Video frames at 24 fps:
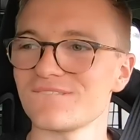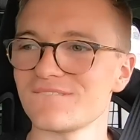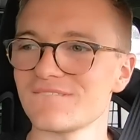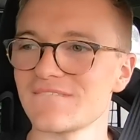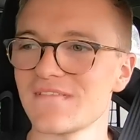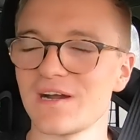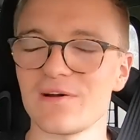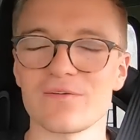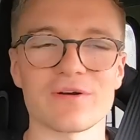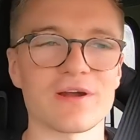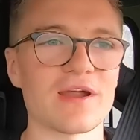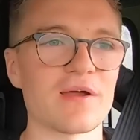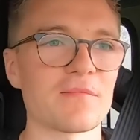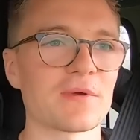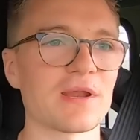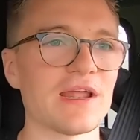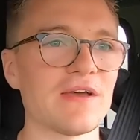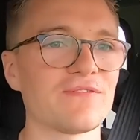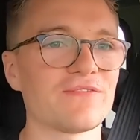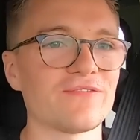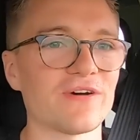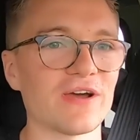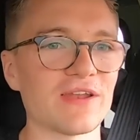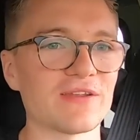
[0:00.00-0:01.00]
alright, I'm gonna
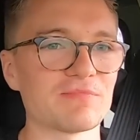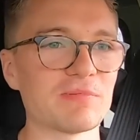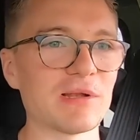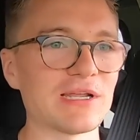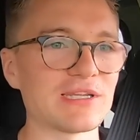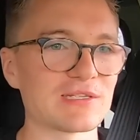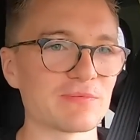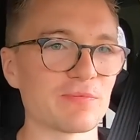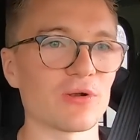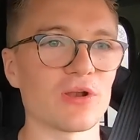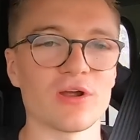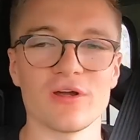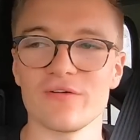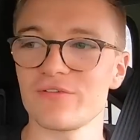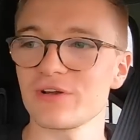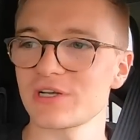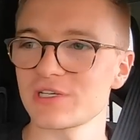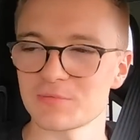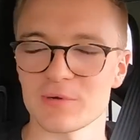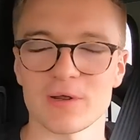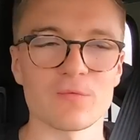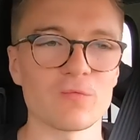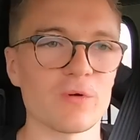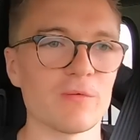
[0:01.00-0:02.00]
have to find a place to pull over,
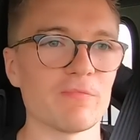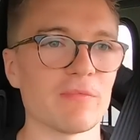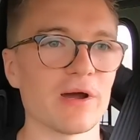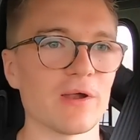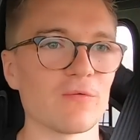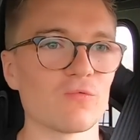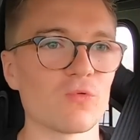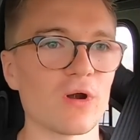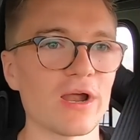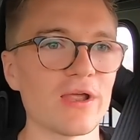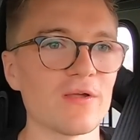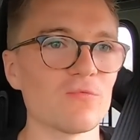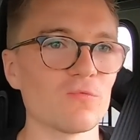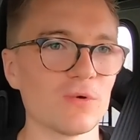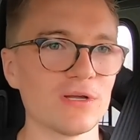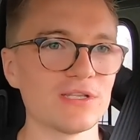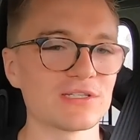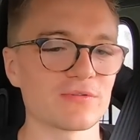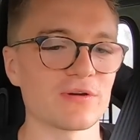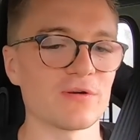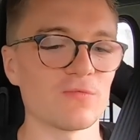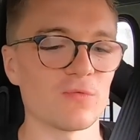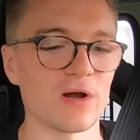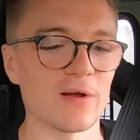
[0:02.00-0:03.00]
because my right
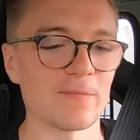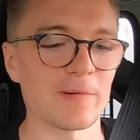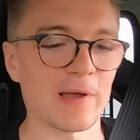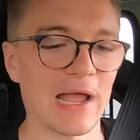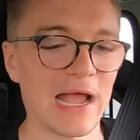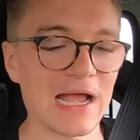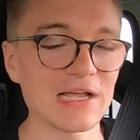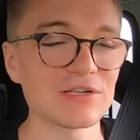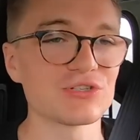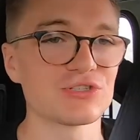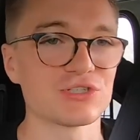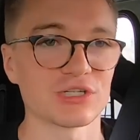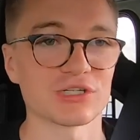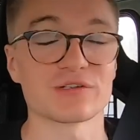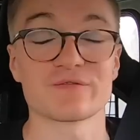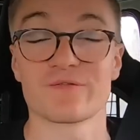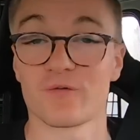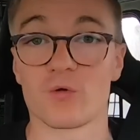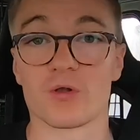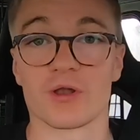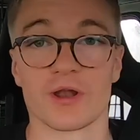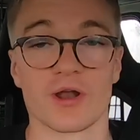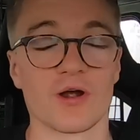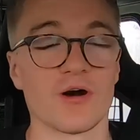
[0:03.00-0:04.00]
windscreen wiper has just
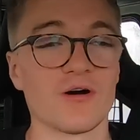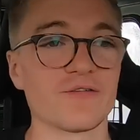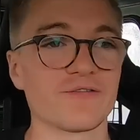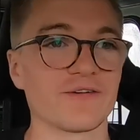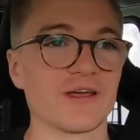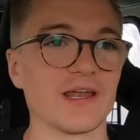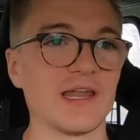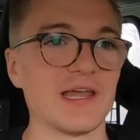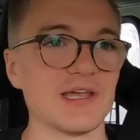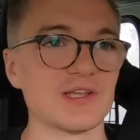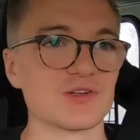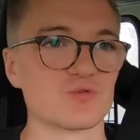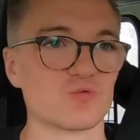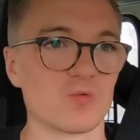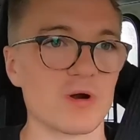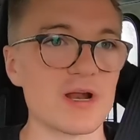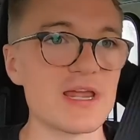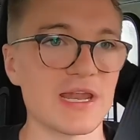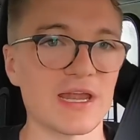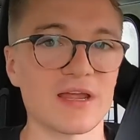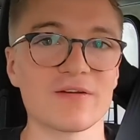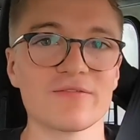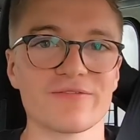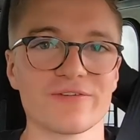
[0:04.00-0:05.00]
fallen off, and it is
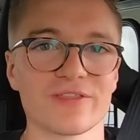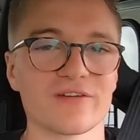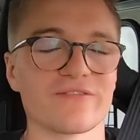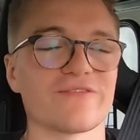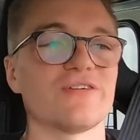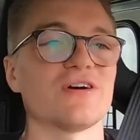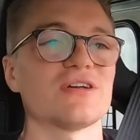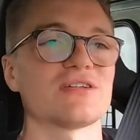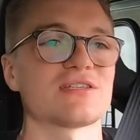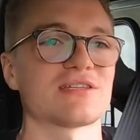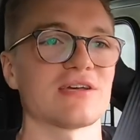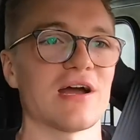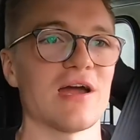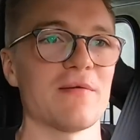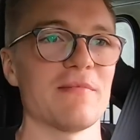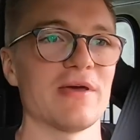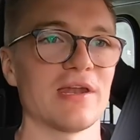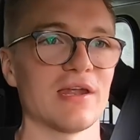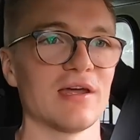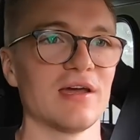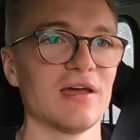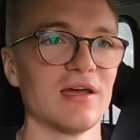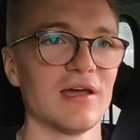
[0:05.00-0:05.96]
raining for the first time in